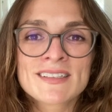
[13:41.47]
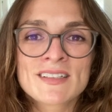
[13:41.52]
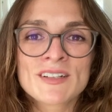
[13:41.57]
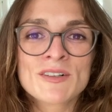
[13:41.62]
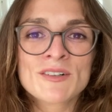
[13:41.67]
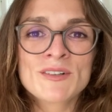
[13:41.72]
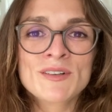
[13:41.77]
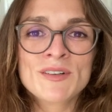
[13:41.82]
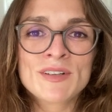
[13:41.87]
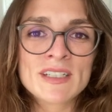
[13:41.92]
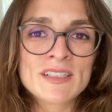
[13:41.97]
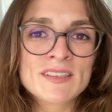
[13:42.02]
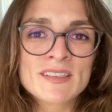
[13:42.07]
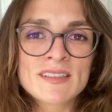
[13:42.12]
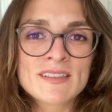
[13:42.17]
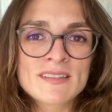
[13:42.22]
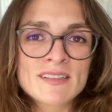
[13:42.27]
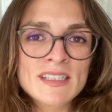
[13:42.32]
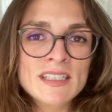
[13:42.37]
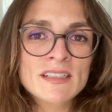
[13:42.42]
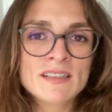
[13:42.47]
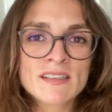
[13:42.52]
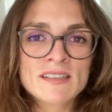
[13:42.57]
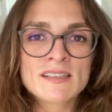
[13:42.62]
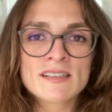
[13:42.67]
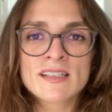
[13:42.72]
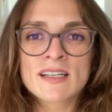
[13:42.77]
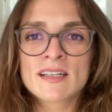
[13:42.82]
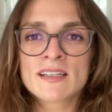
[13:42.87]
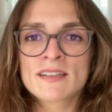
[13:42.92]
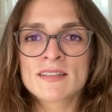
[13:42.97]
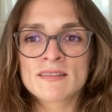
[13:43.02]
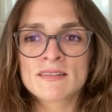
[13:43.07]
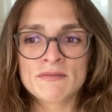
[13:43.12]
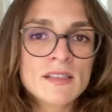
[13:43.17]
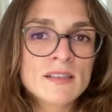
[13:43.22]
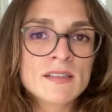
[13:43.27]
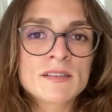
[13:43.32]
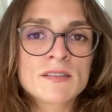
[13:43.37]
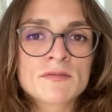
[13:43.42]
So you can just easily say
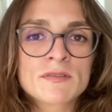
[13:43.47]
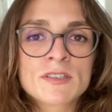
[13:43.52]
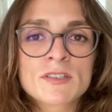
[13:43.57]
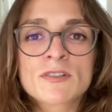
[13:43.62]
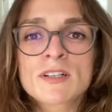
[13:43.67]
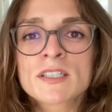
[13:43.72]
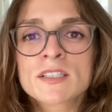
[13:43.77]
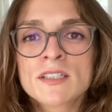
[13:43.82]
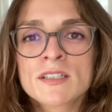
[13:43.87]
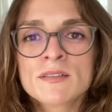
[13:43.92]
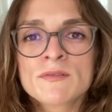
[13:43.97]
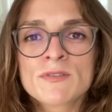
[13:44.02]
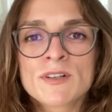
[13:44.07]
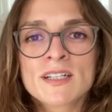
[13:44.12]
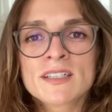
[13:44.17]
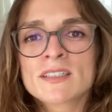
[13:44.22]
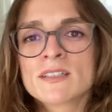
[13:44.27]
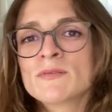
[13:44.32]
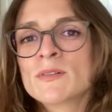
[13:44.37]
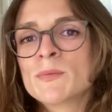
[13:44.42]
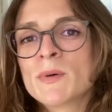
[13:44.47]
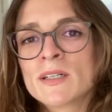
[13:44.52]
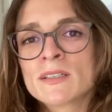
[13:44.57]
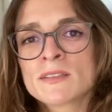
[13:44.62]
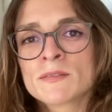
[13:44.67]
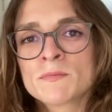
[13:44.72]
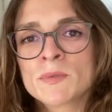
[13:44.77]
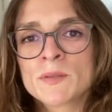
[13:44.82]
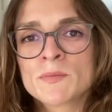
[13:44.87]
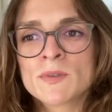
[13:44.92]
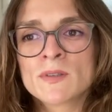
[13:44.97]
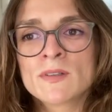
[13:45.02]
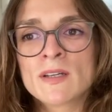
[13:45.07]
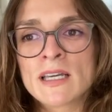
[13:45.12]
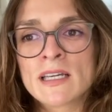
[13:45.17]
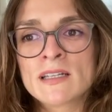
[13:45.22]
there's a restriction for H I V positive people